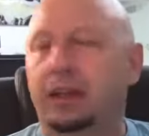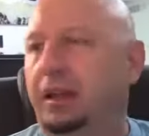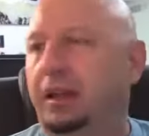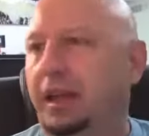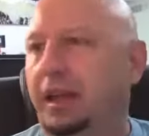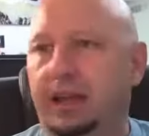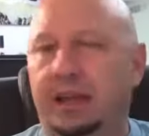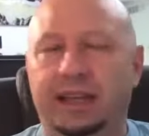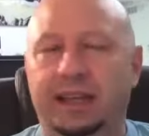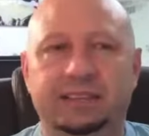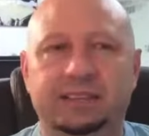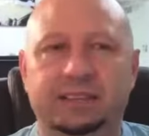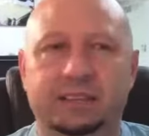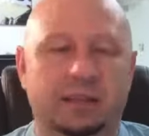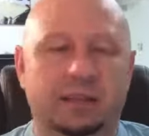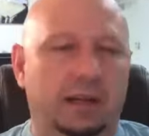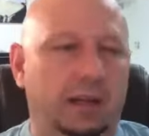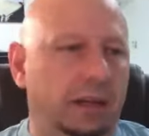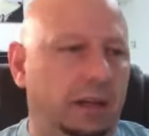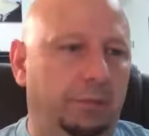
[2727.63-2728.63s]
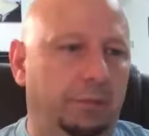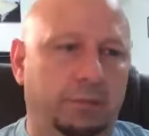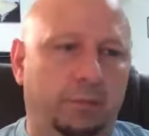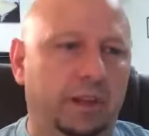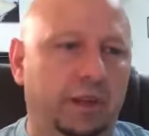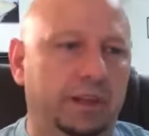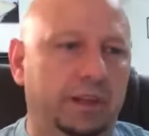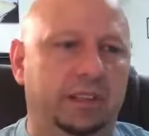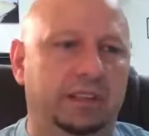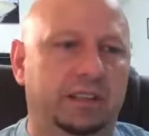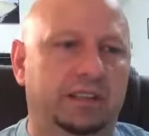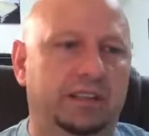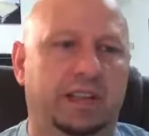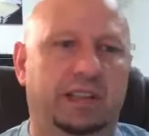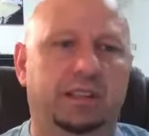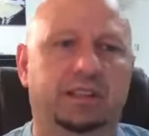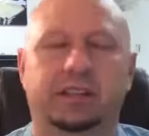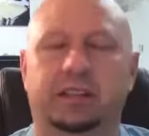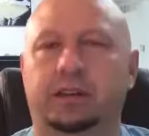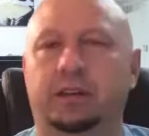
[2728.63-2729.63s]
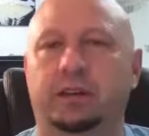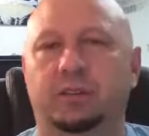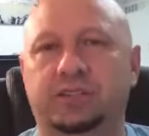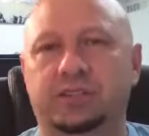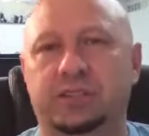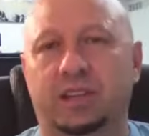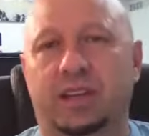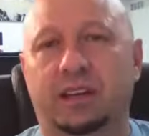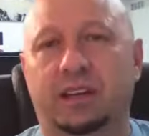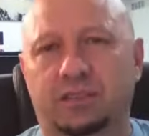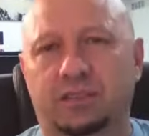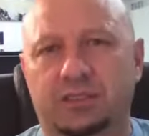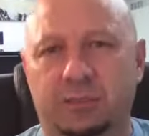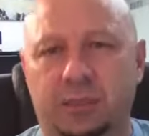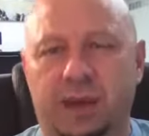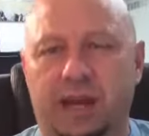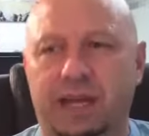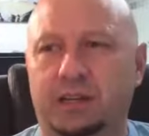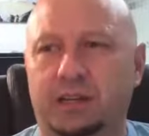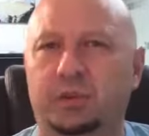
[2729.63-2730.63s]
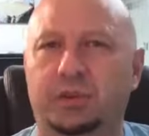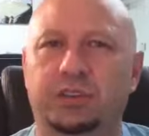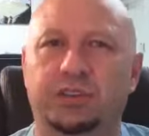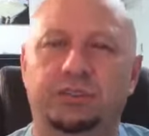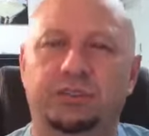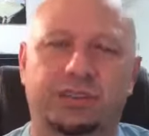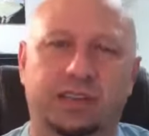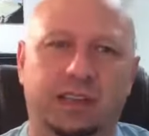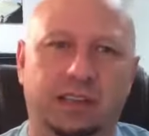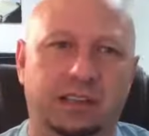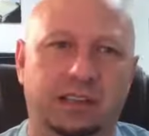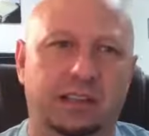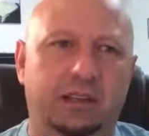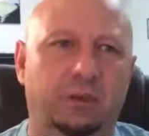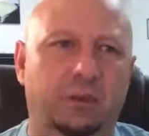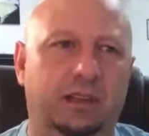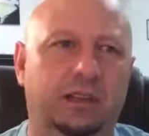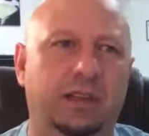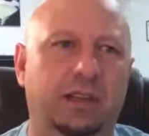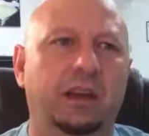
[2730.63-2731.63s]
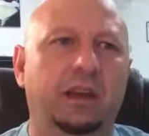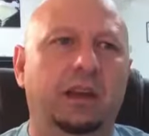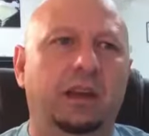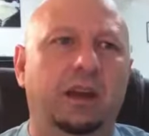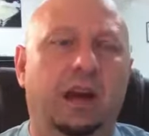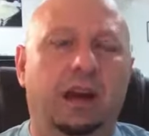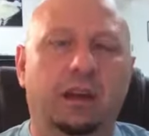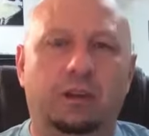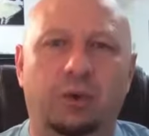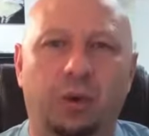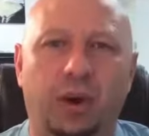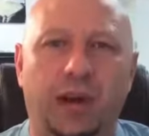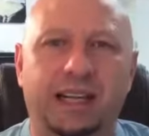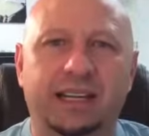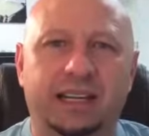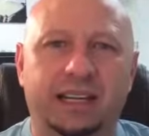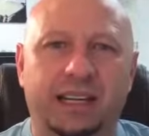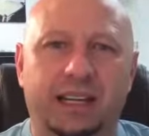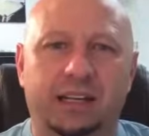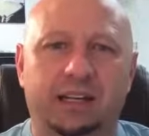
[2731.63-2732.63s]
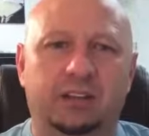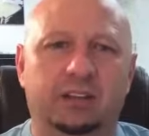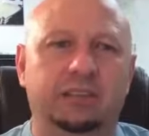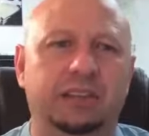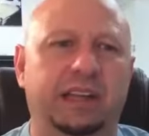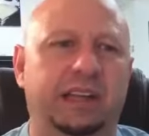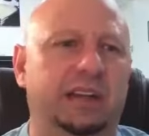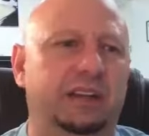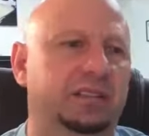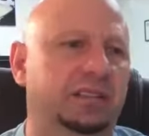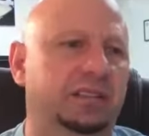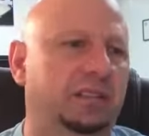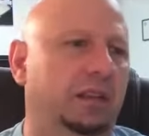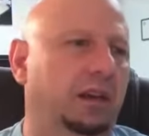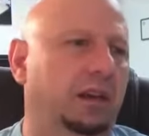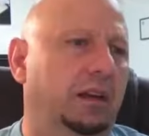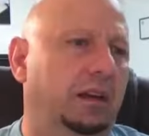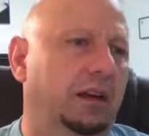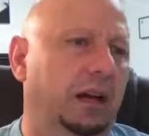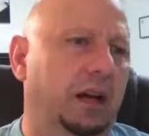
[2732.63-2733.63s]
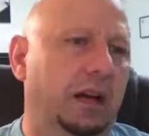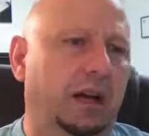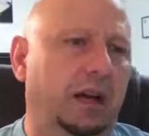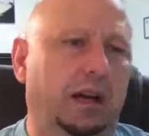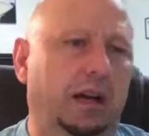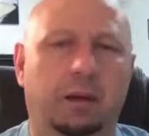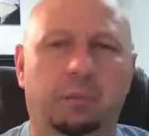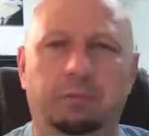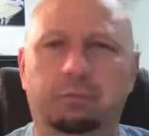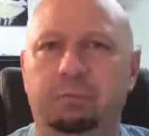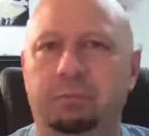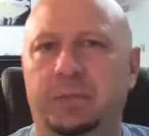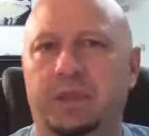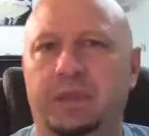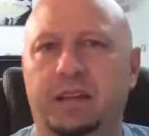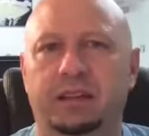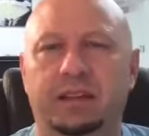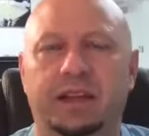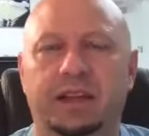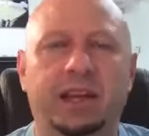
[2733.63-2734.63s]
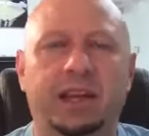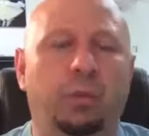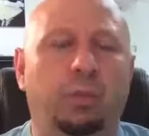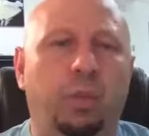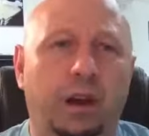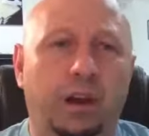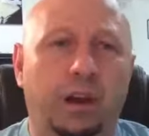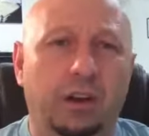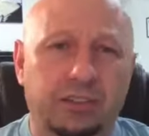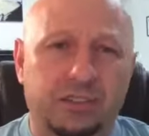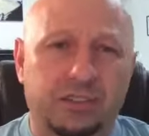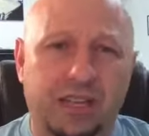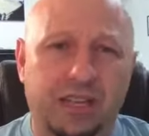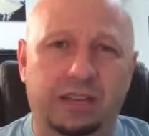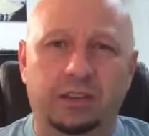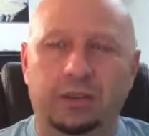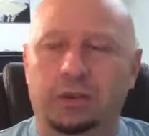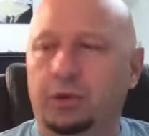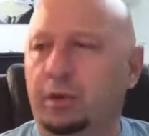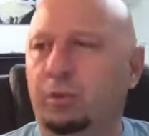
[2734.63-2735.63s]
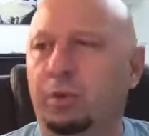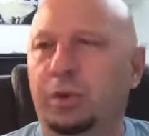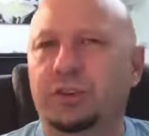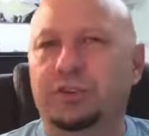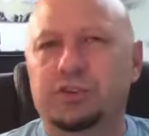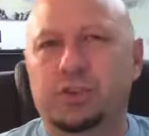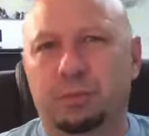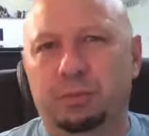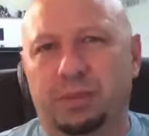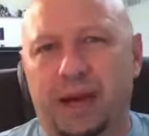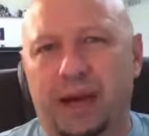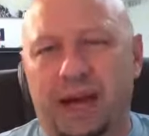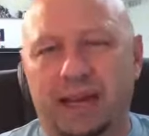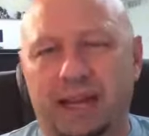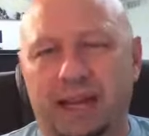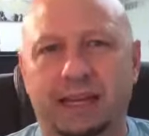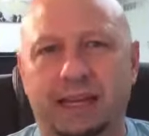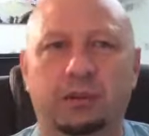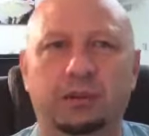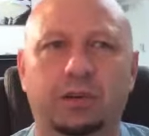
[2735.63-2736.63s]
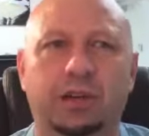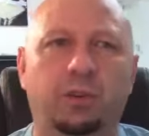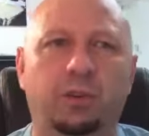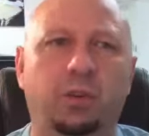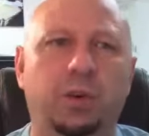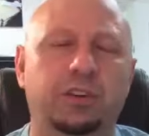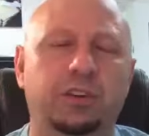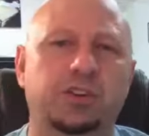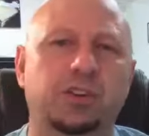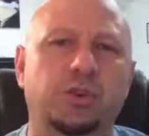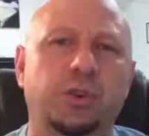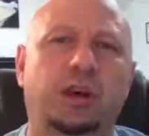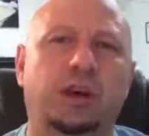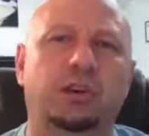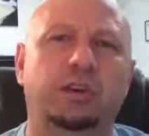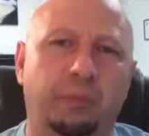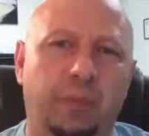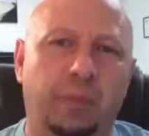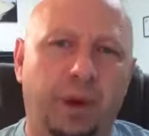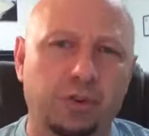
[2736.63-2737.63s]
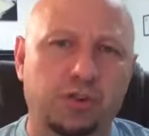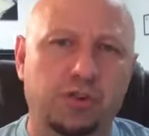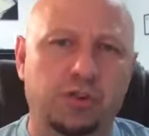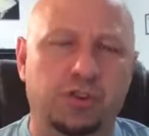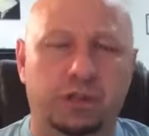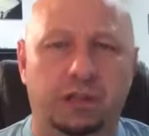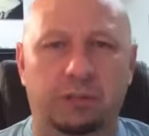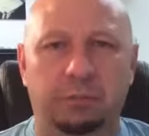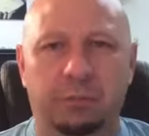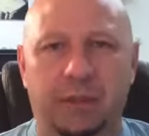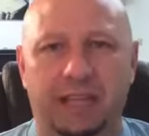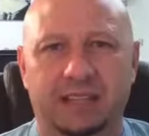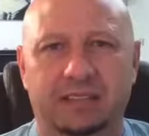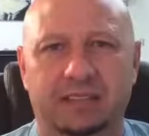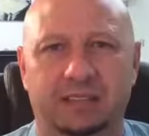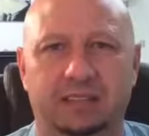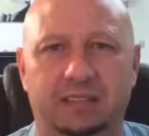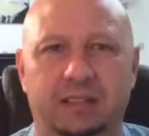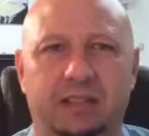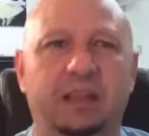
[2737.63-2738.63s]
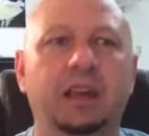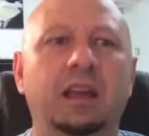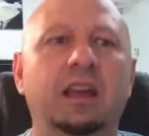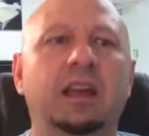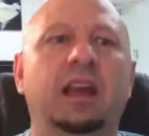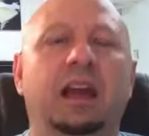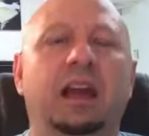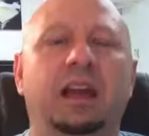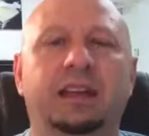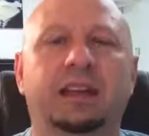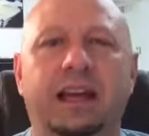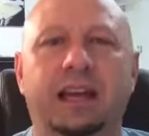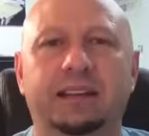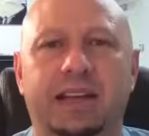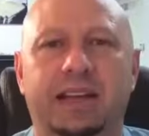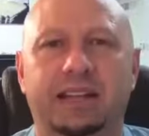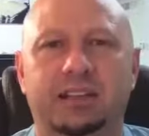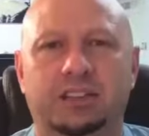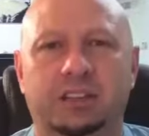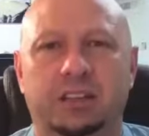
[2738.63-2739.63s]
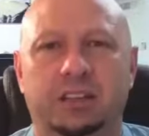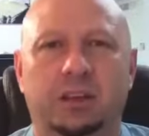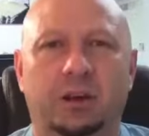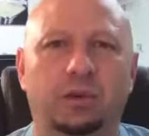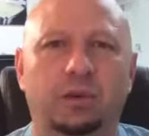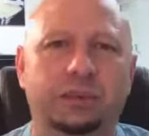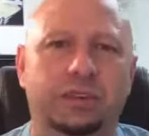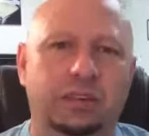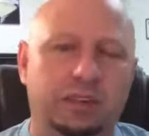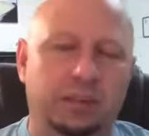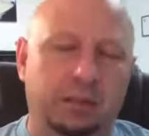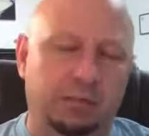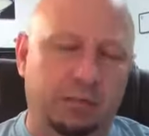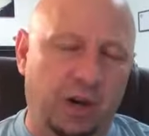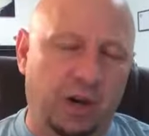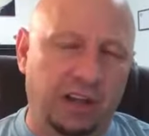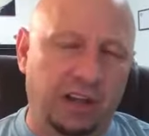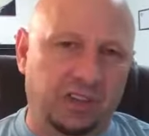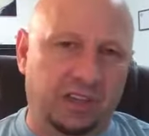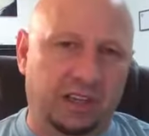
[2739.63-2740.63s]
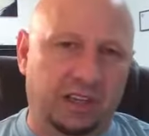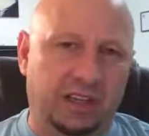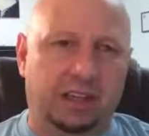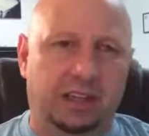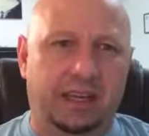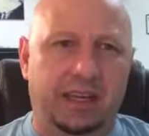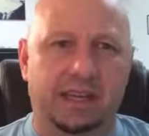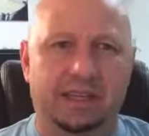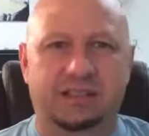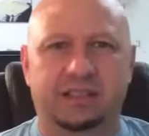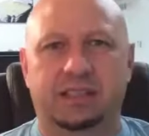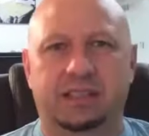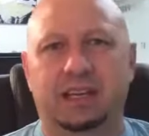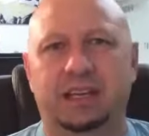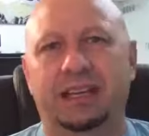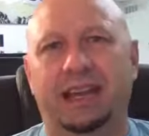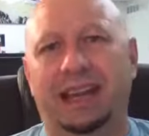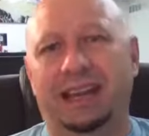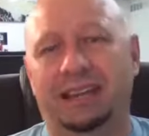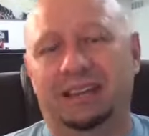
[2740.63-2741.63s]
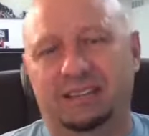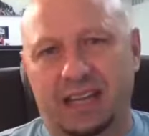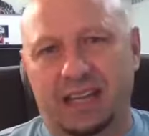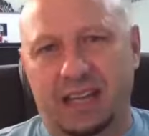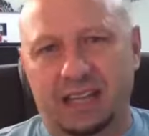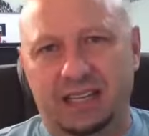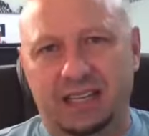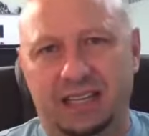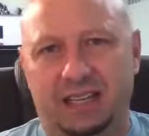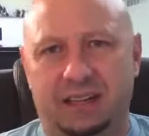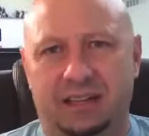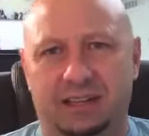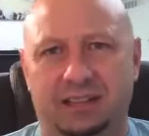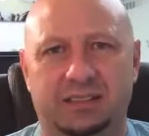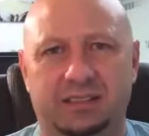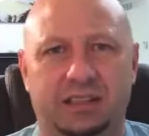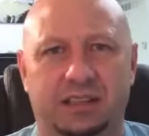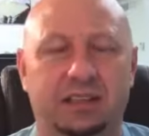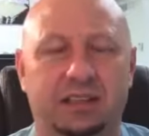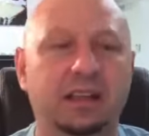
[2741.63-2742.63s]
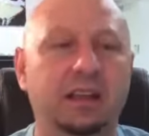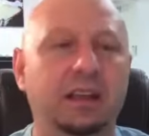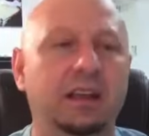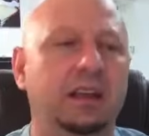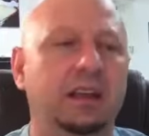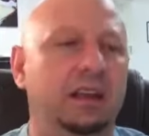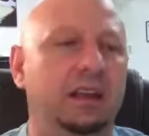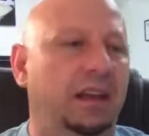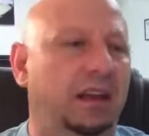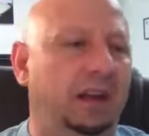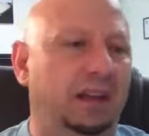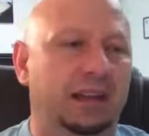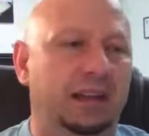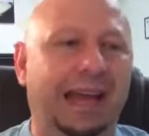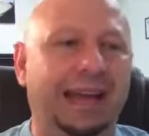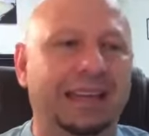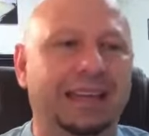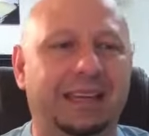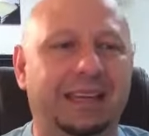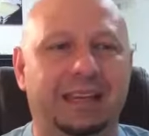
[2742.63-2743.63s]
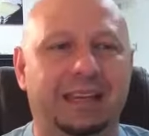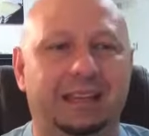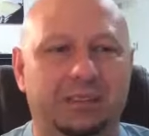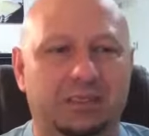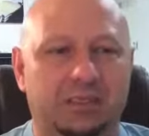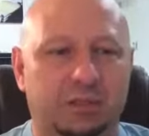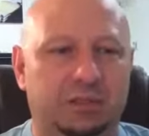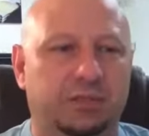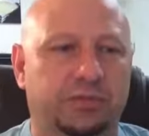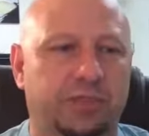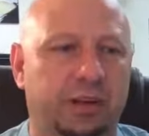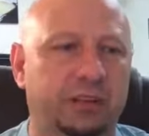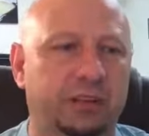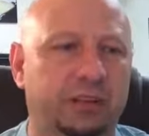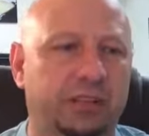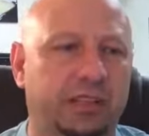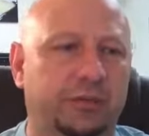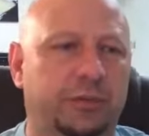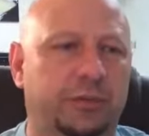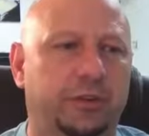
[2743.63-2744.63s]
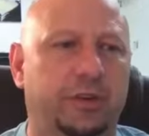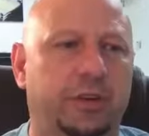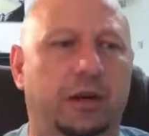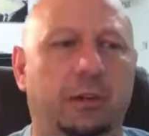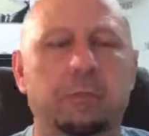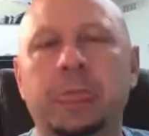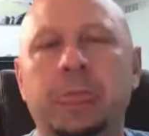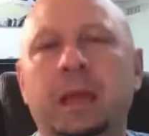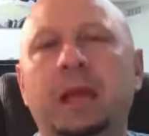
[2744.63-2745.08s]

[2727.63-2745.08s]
It's uh, one of those things, you know, psychosomatic when you're dealing with a chronic illness. Um, it wears on you. It wears your body out. It wears you out emotionally, mentally, and then that's you know the depression kicks in, anxiety kicks in, and I get it. So it's very difficult.